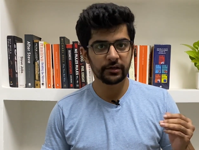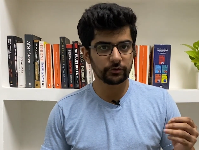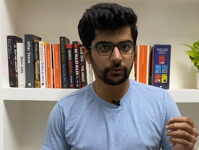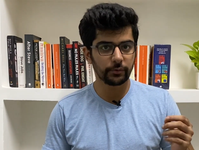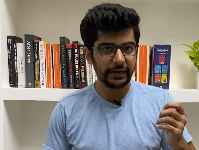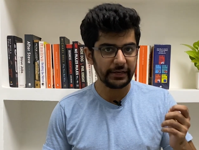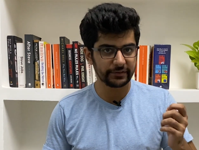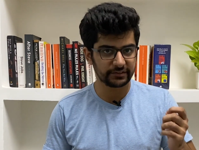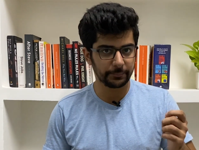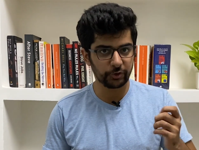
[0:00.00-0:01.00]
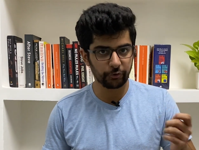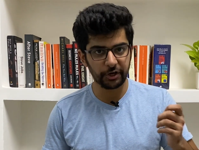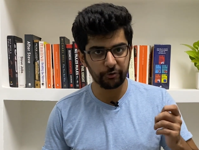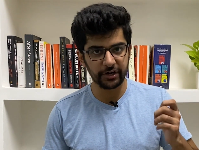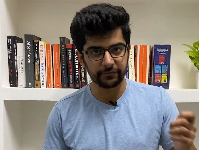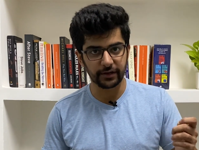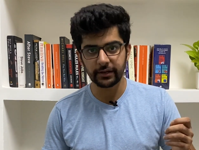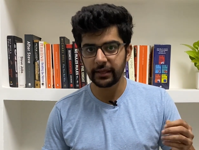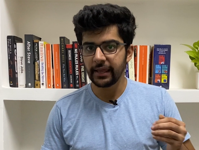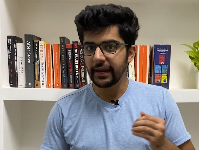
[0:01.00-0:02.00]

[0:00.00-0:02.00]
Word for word: So, in December 2021,